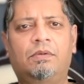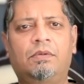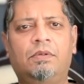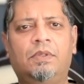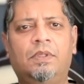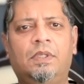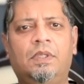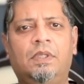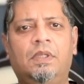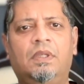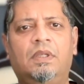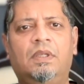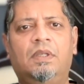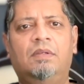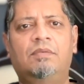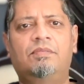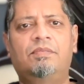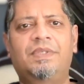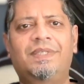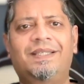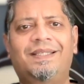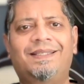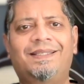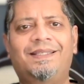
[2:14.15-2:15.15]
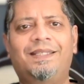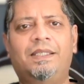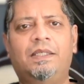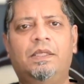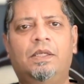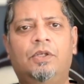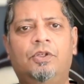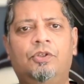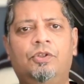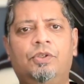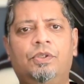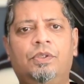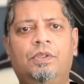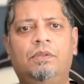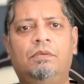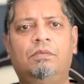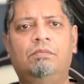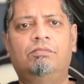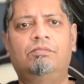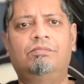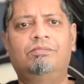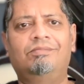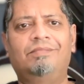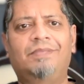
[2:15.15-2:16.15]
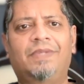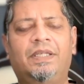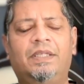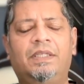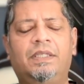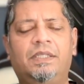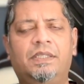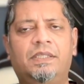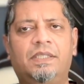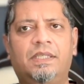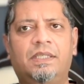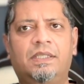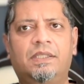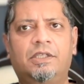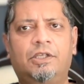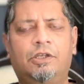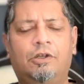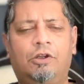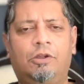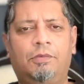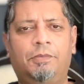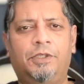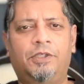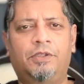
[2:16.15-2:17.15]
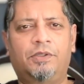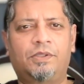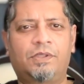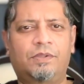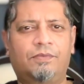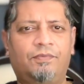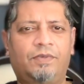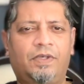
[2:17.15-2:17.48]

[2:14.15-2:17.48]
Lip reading: 1,696 kilometers,